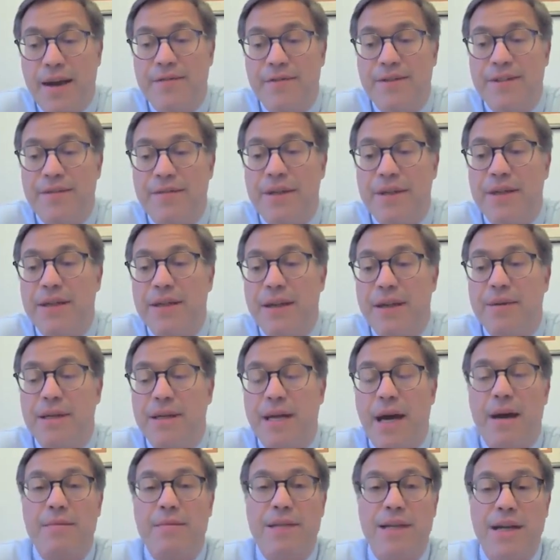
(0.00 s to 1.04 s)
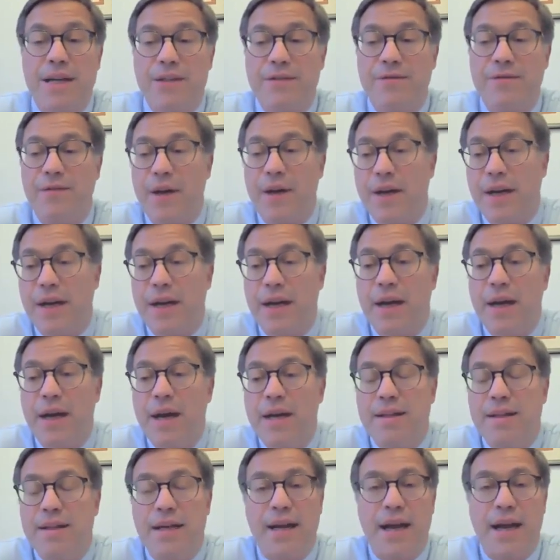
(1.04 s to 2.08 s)
have 17 times less funding
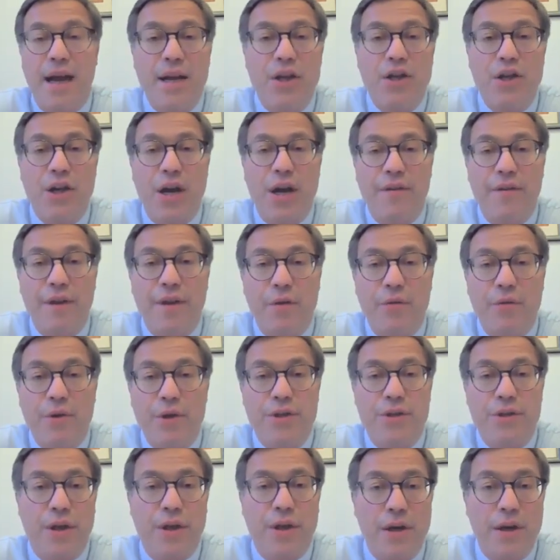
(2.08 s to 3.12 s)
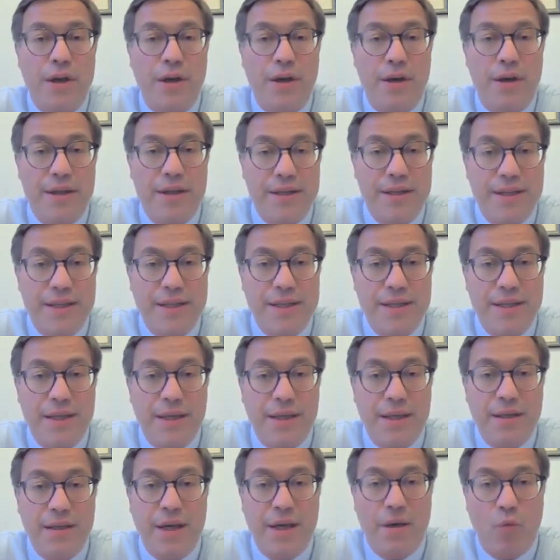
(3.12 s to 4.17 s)
than HIV, which is a clearly
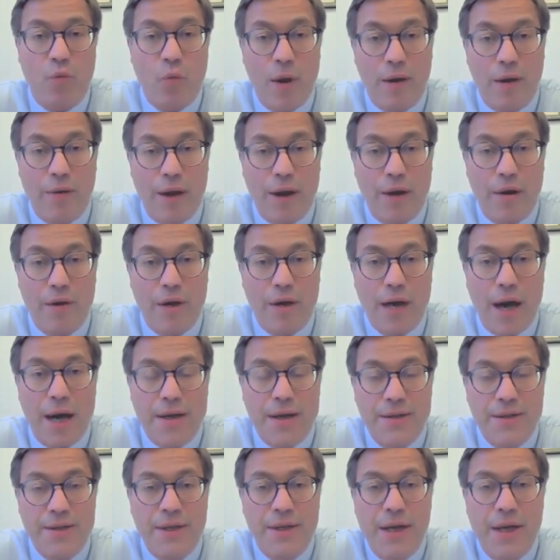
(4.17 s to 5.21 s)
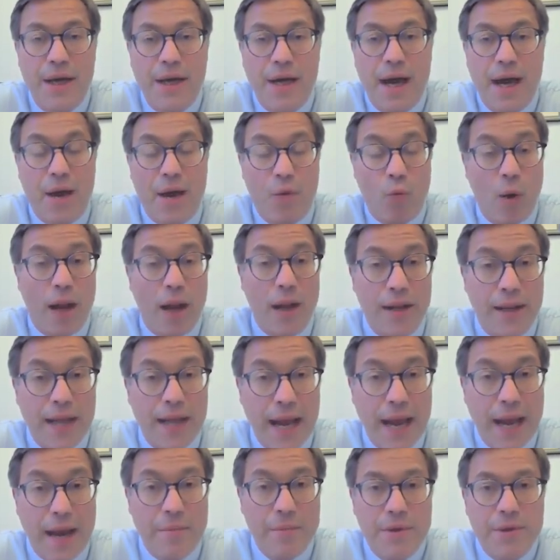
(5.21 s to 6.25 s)
distinct and well-recognized and
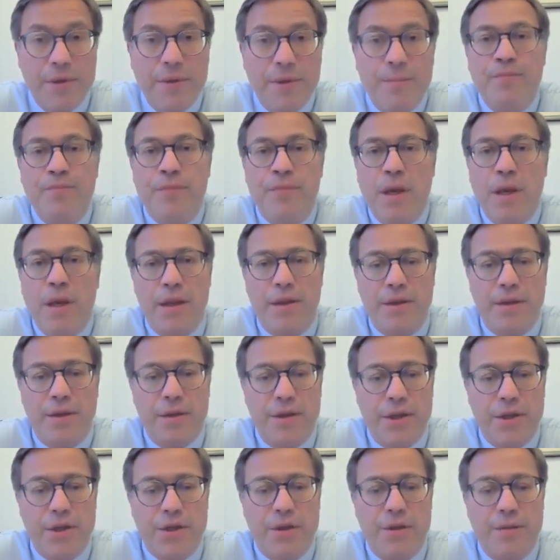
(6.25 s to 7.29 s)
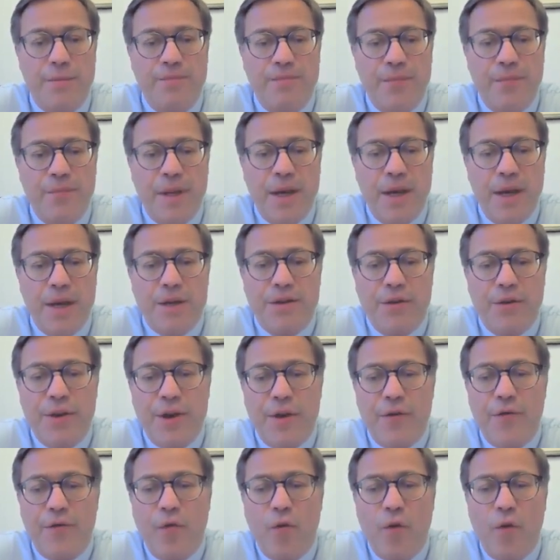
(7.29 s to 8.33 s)
well-named health condition. So
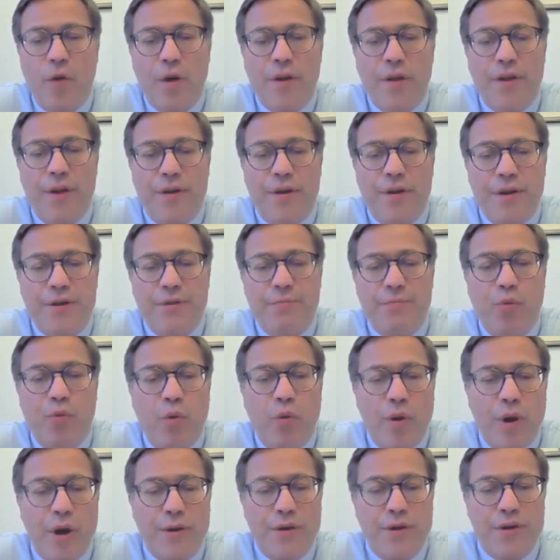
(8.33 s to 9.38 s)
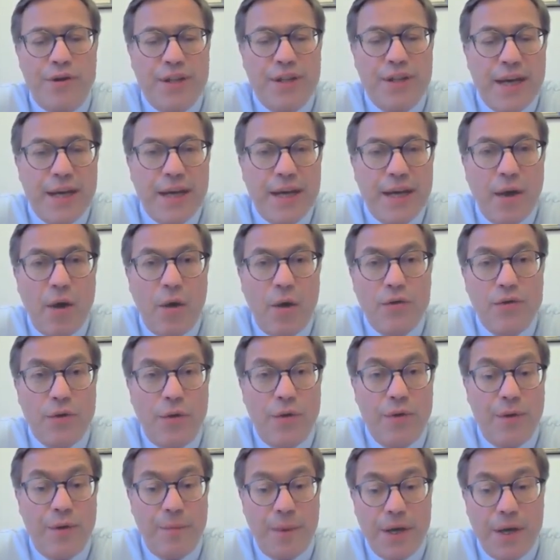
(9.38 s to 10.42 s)
therefore, there is poor understanding
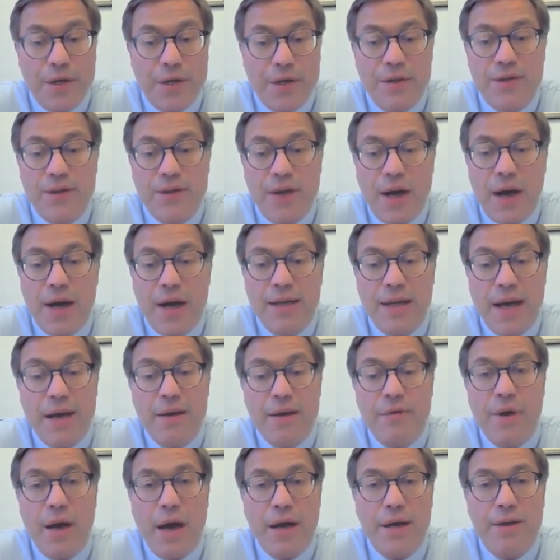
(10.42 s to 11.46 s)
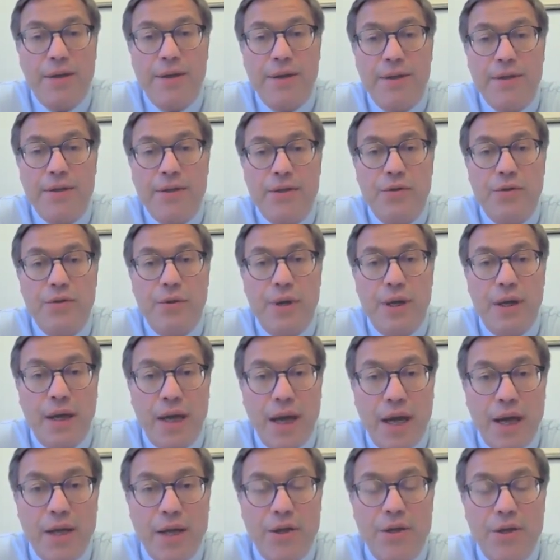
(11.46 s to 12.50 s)
also on the patient side and reluctance to
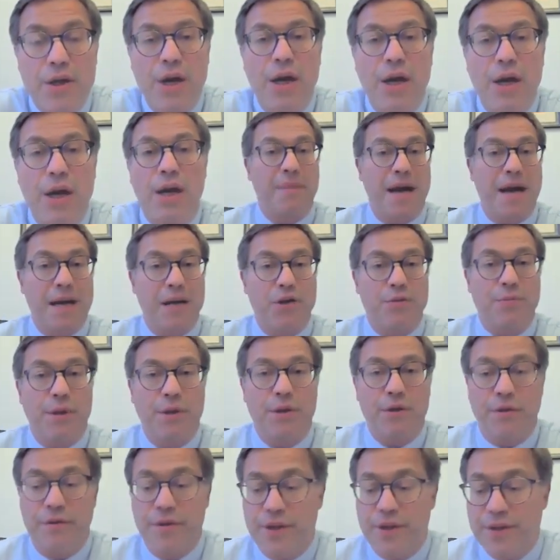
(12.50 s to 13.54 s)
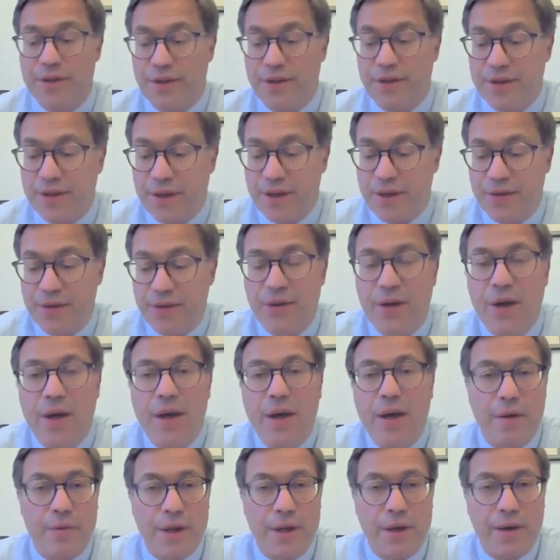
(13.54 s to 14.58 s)
engage management of this disease
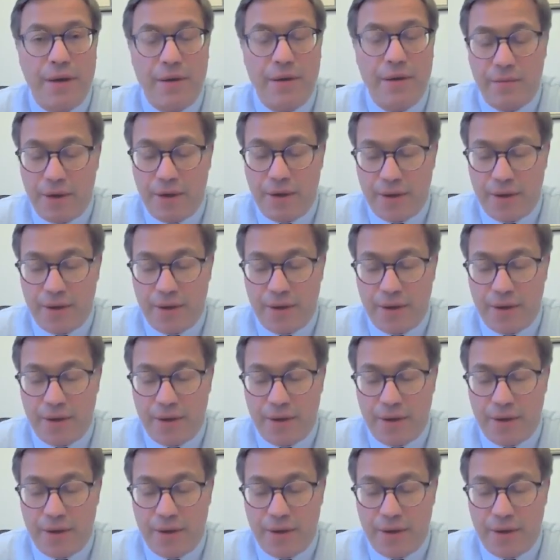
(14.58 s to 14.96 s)
with the